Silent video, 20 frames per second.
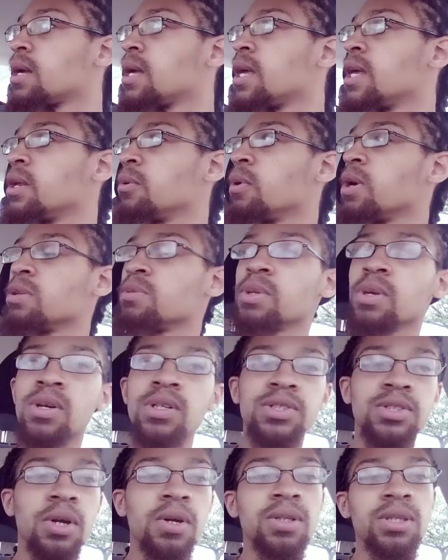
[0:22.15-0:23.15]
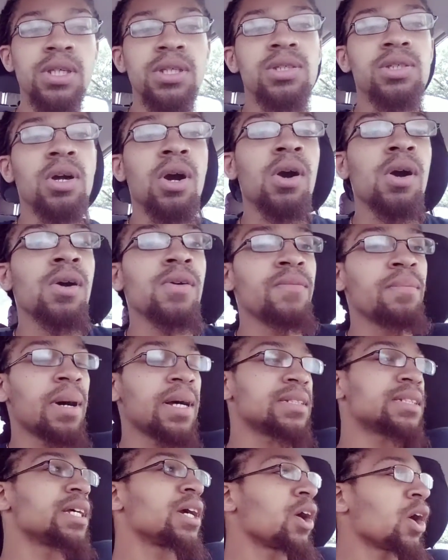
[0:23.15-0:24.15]
Anyways, we're going to start this off
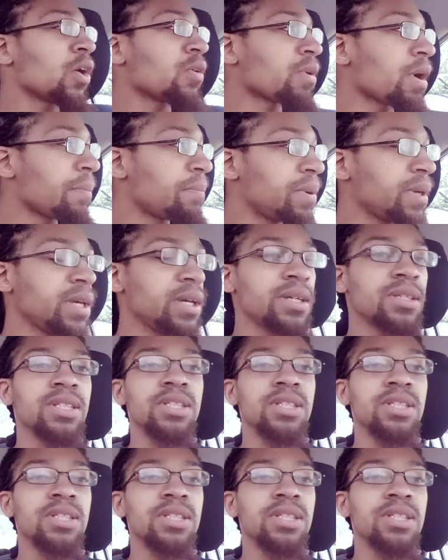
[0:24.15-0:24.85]
by saying RIP